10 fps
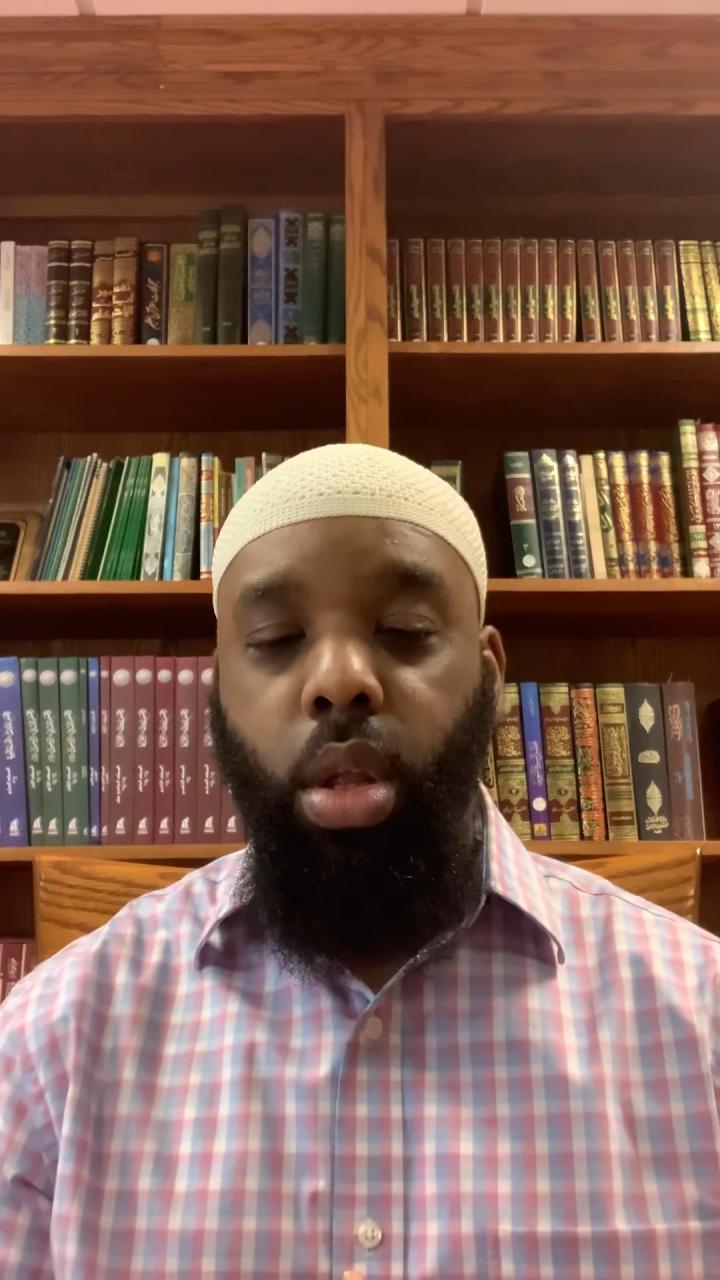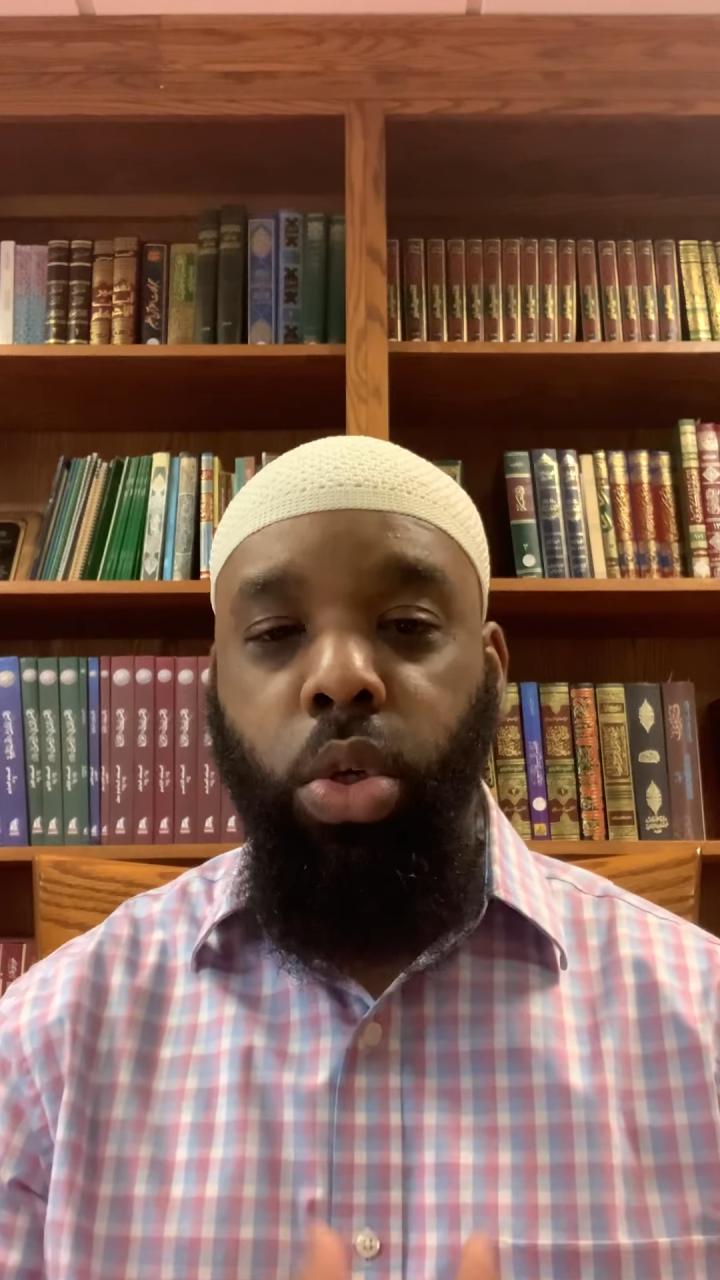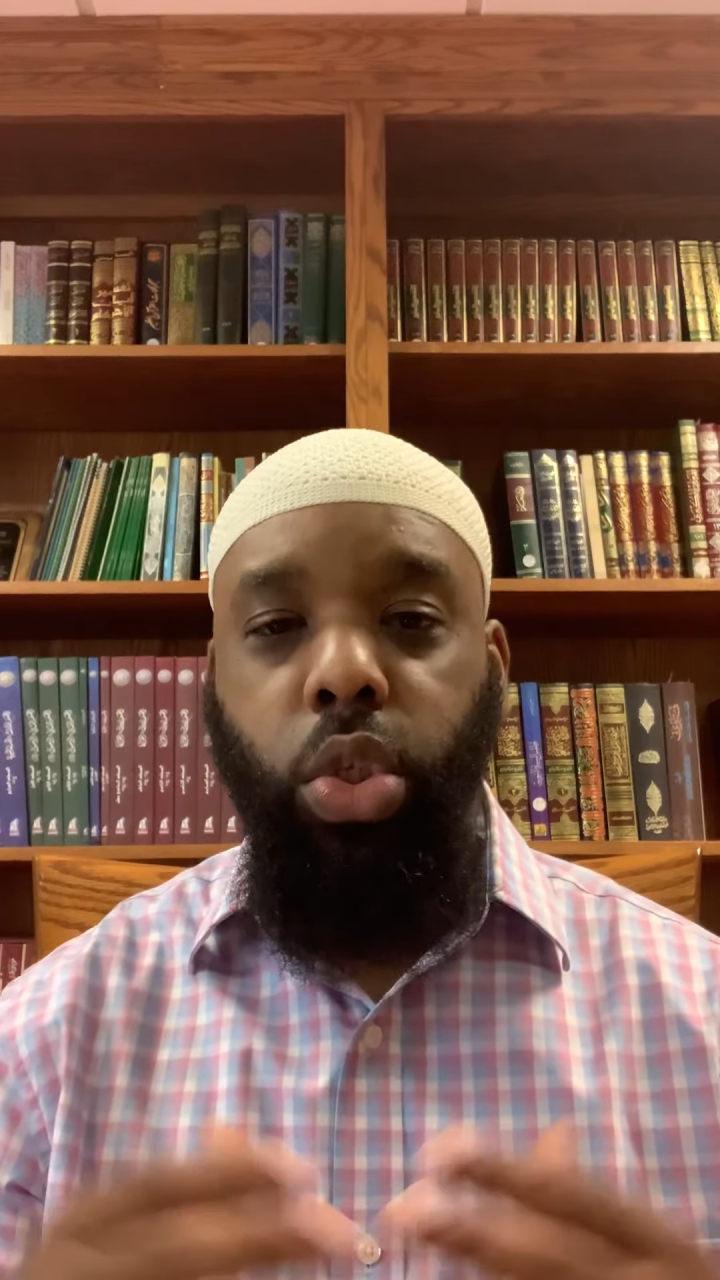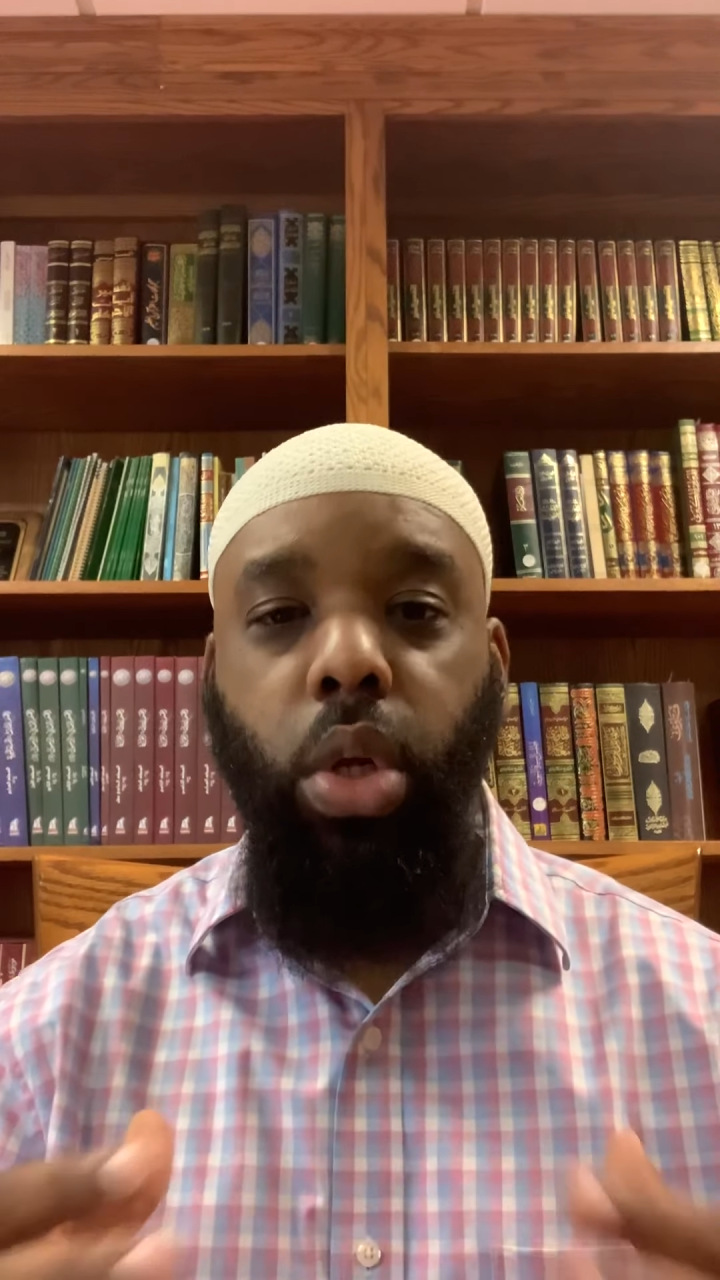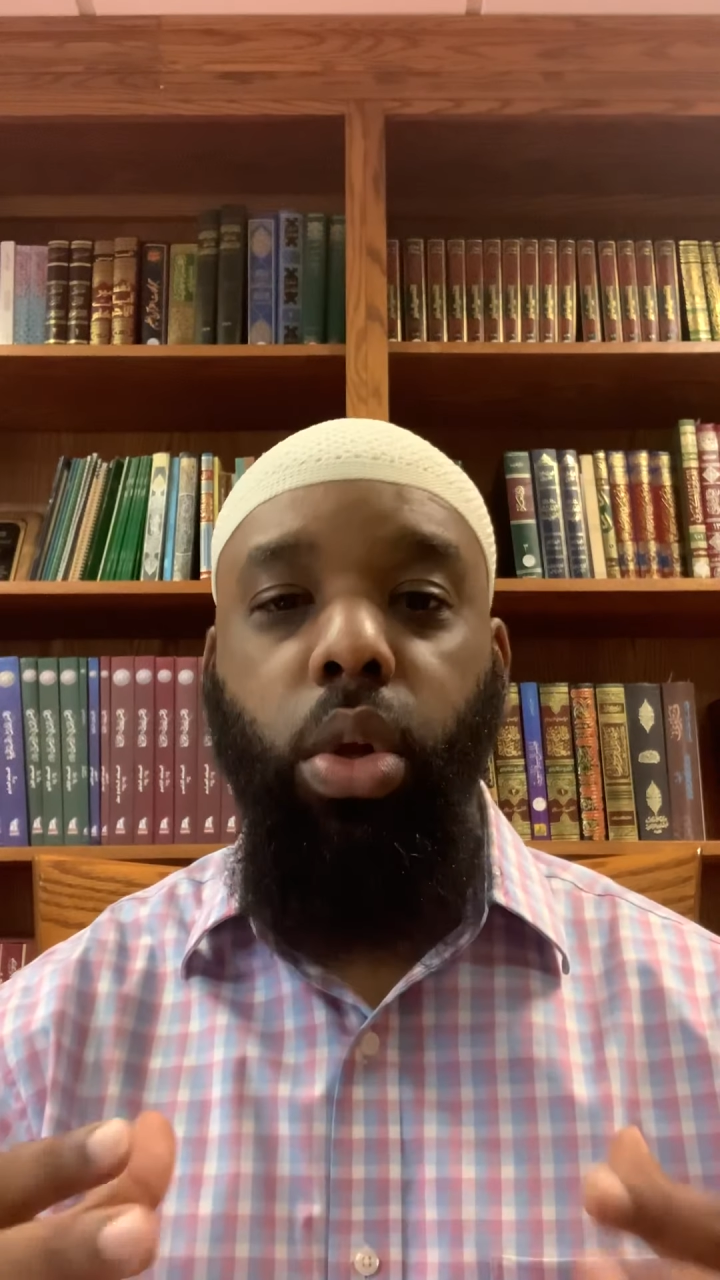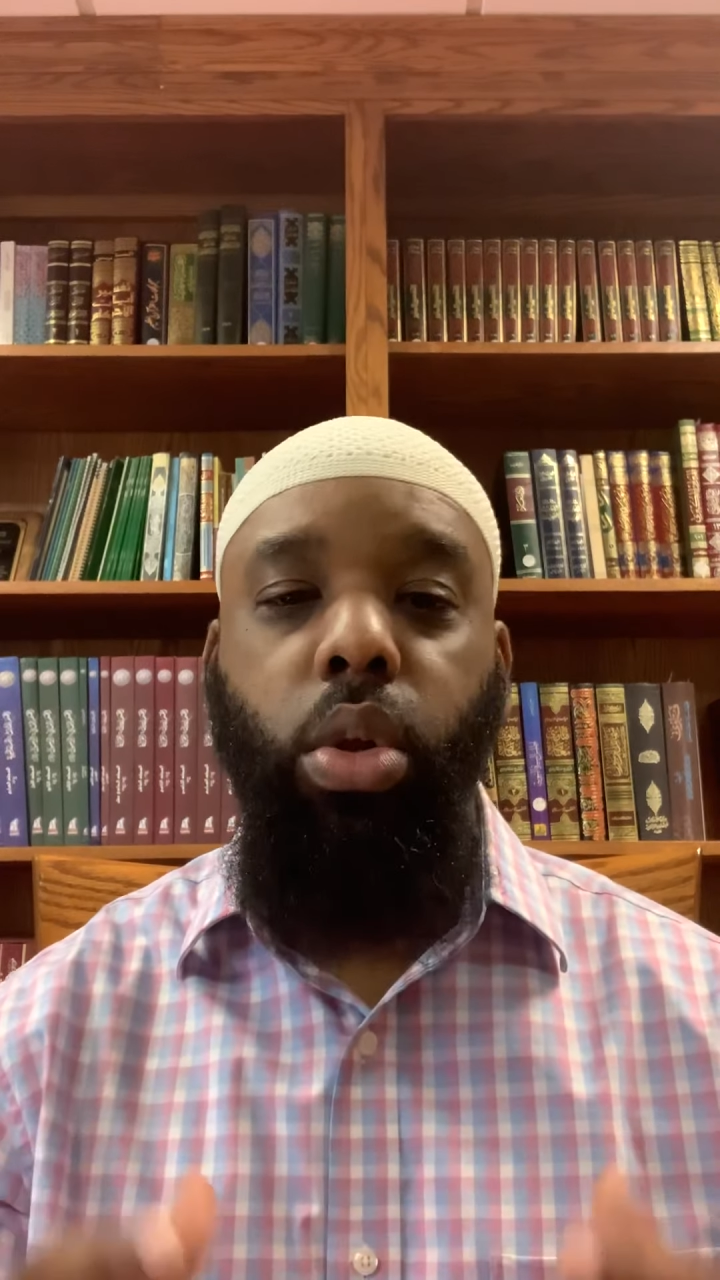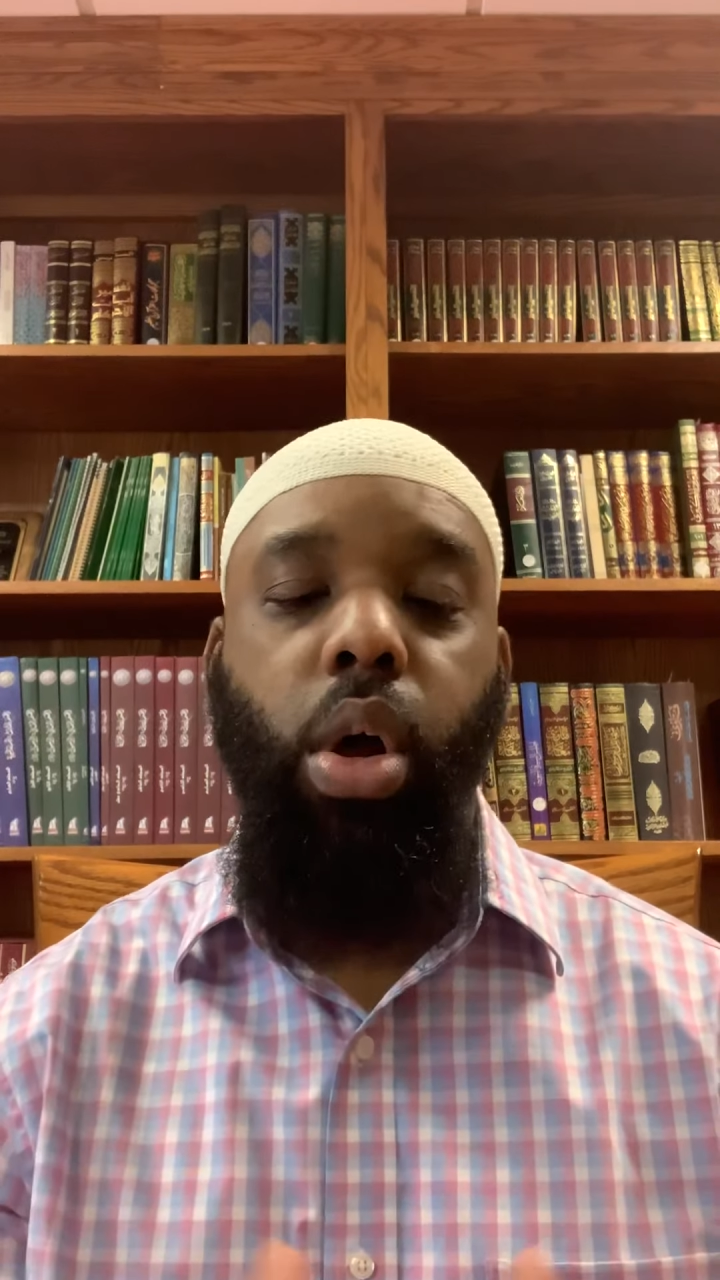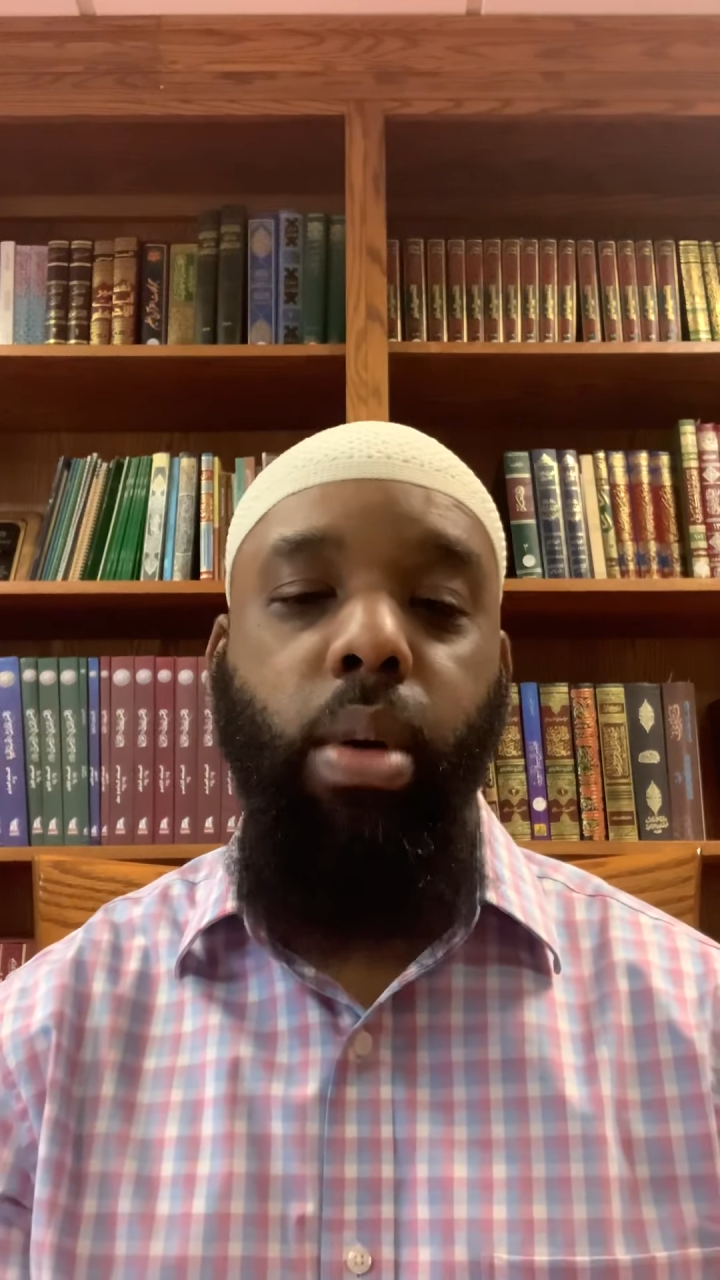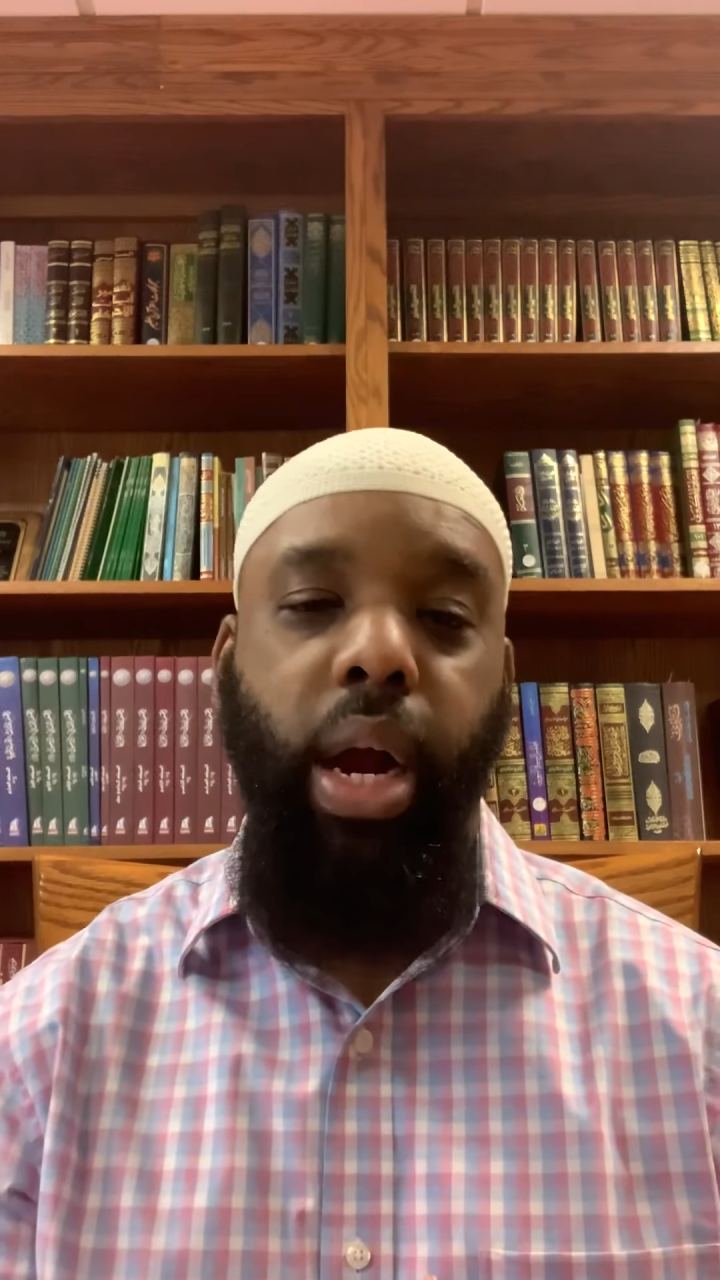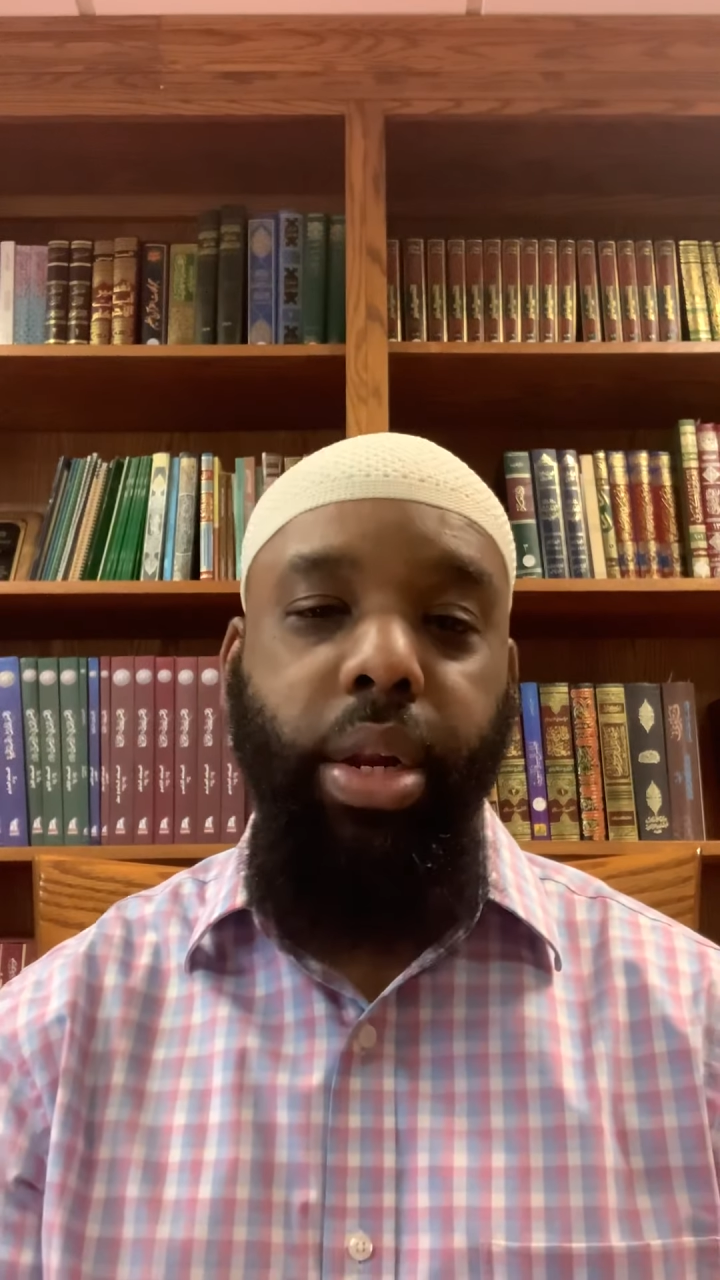sallallahu